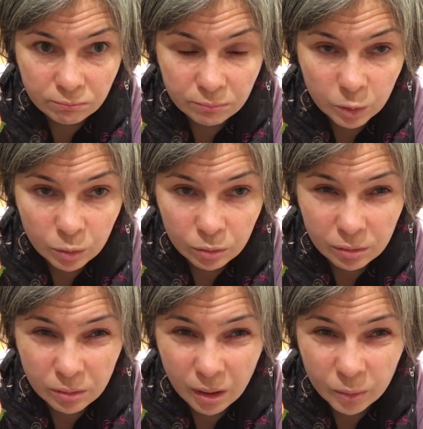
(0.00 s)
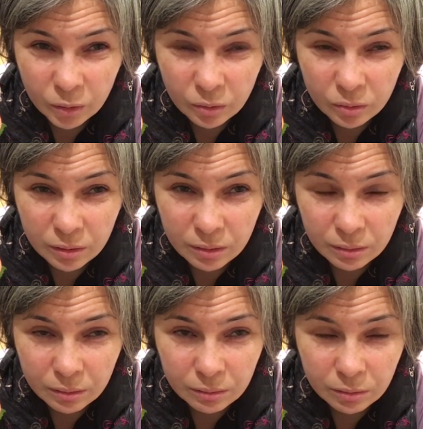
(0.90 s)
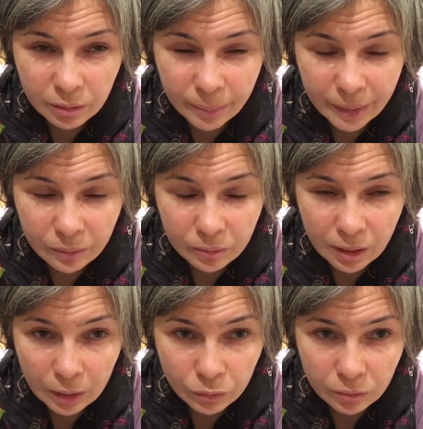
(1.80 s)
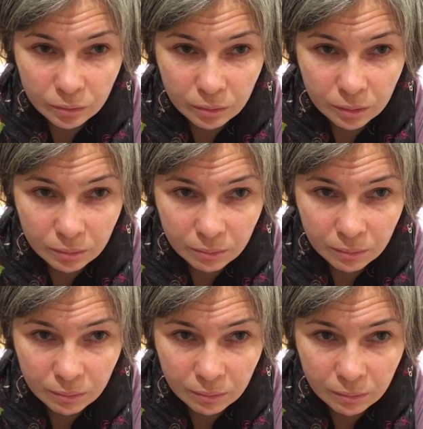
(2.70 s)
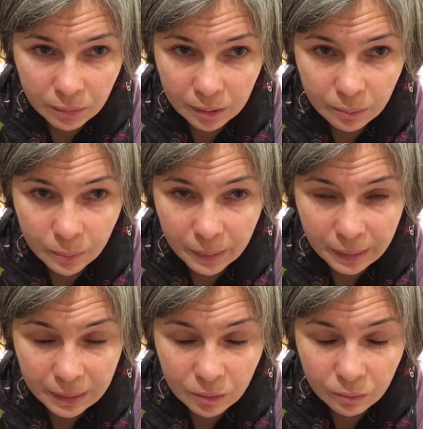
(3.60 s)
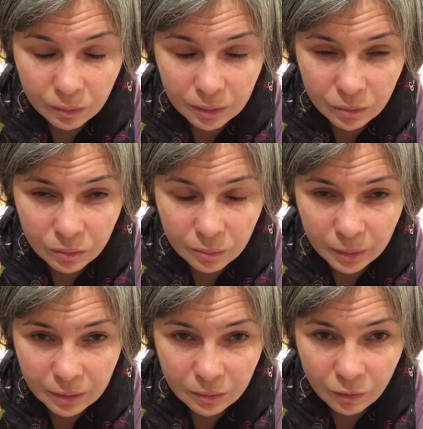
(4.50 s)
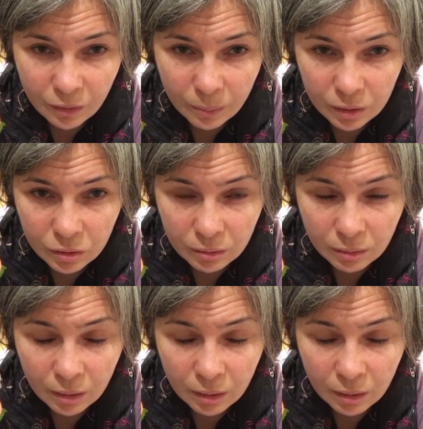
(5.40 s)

also, I'm not gonna uh, talk about how to do it. There's plenty of videos, plenty information.